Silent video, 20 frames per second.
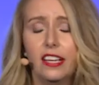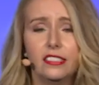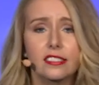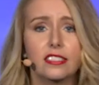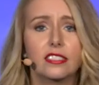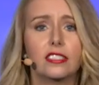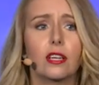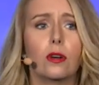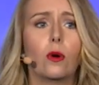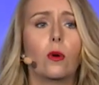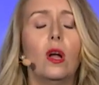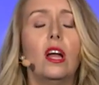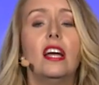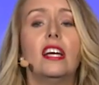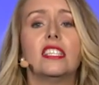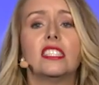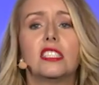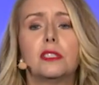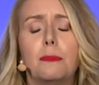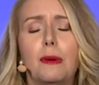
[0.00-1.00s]
And so
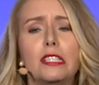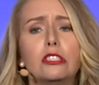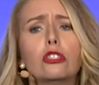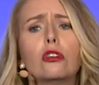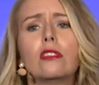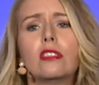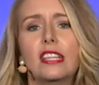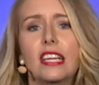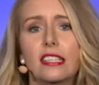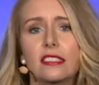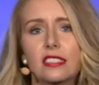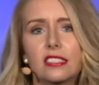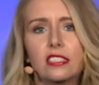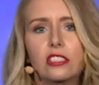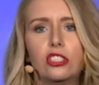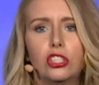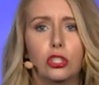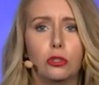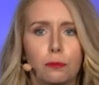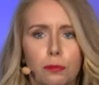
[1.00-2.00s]
special thanks to
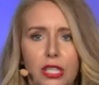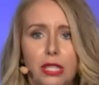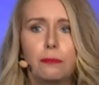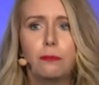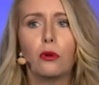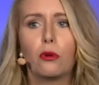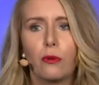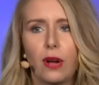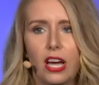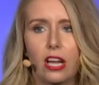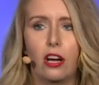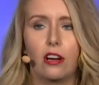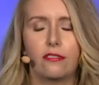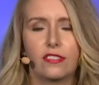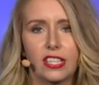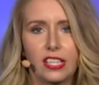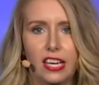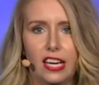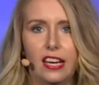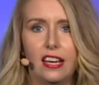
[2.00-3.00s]
two people right off
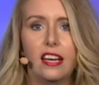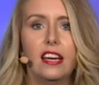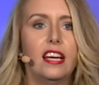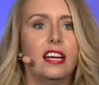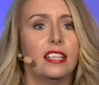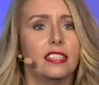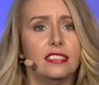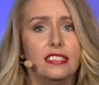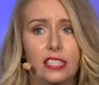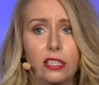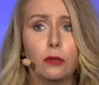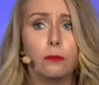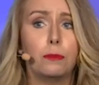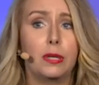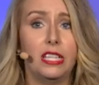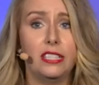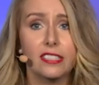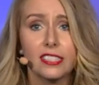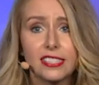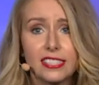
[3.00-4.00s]
the gate, Dale
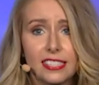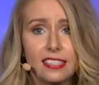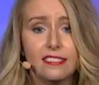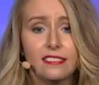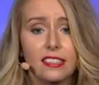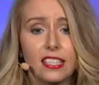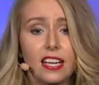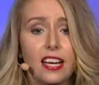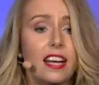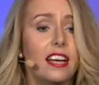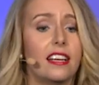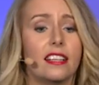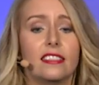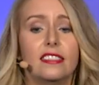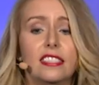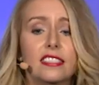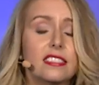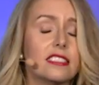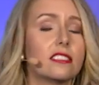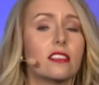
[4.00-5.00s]
Peterson.
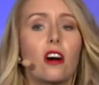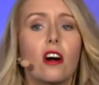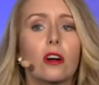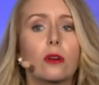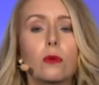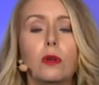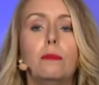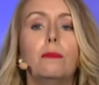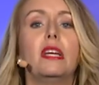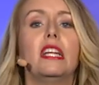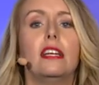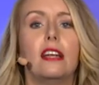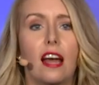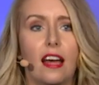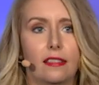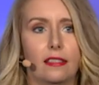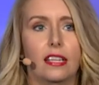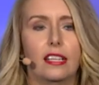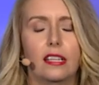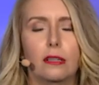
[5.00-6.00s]
This talk would be
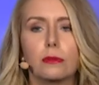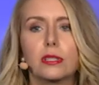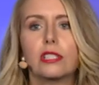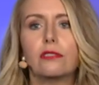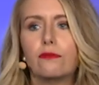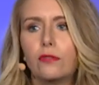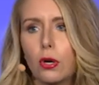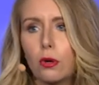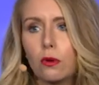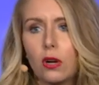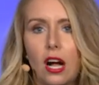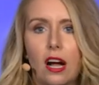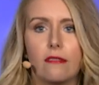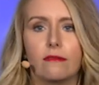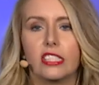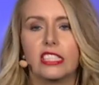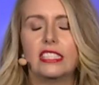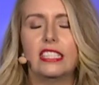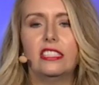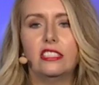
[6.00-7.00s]
nothing. It was a phone
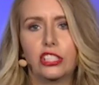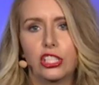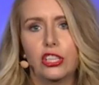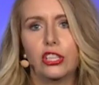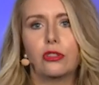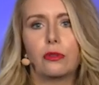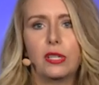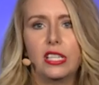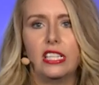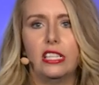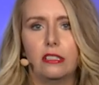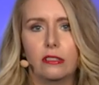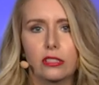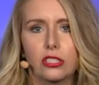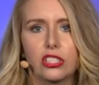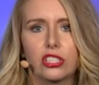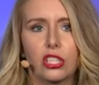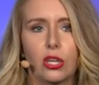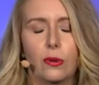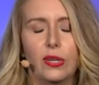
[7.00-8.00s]
conversation 3
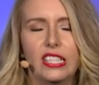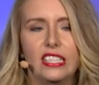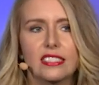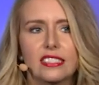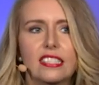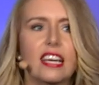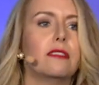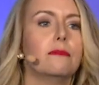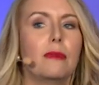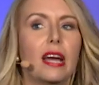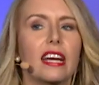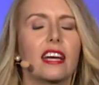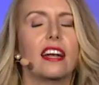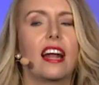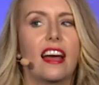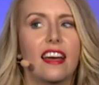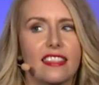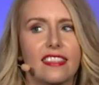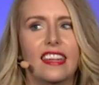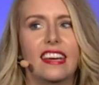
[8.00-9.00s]
years ago, and he said, Megan,
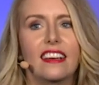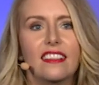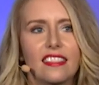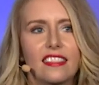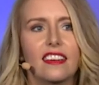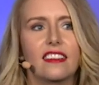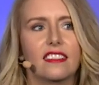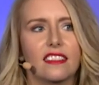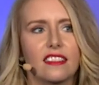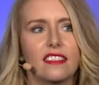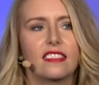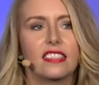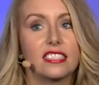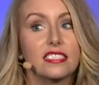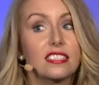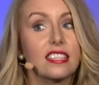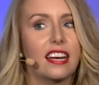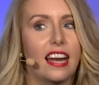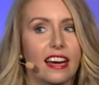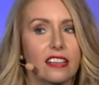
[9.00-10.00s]
I think that
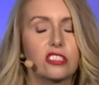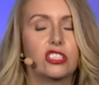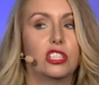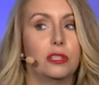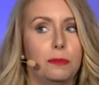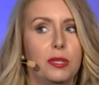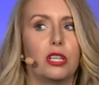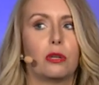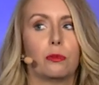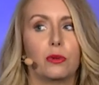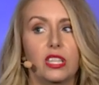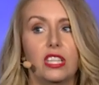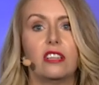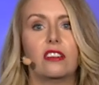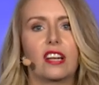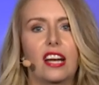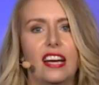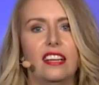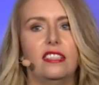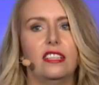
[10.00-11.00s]
this could actually be a really
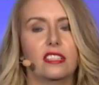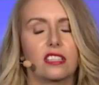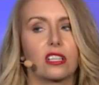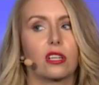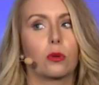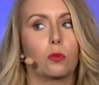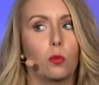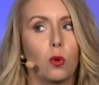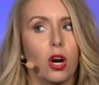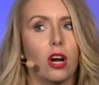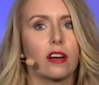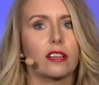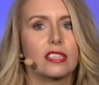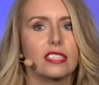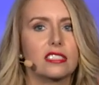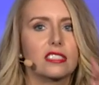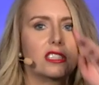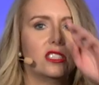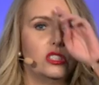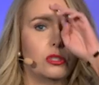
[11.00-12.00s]
good idea that could work.
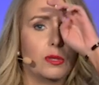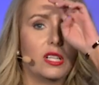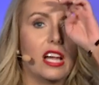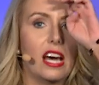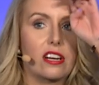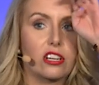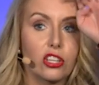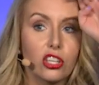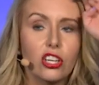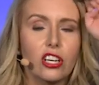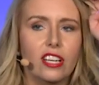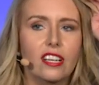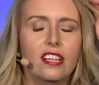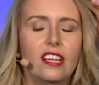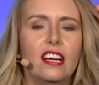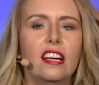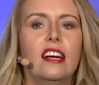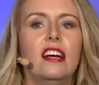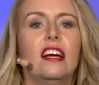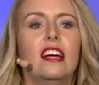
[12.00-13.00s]
This could do a lot of good.
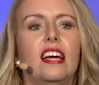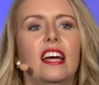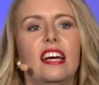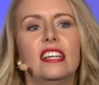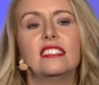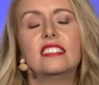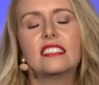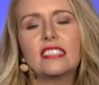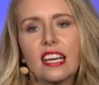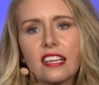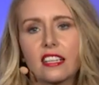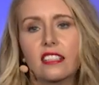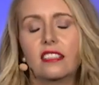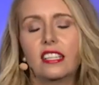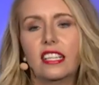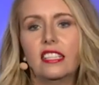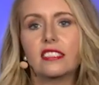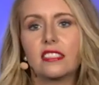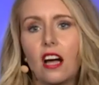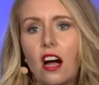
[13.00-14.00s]
And
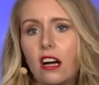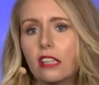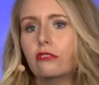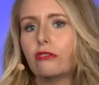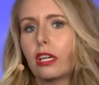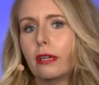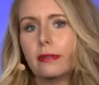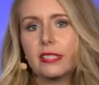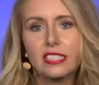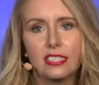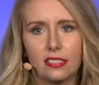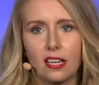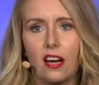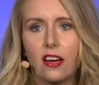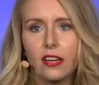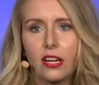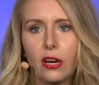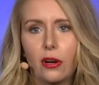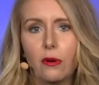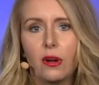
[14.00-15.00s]
secondly is Andre
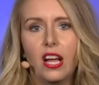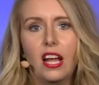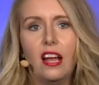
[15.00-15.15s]
Restano.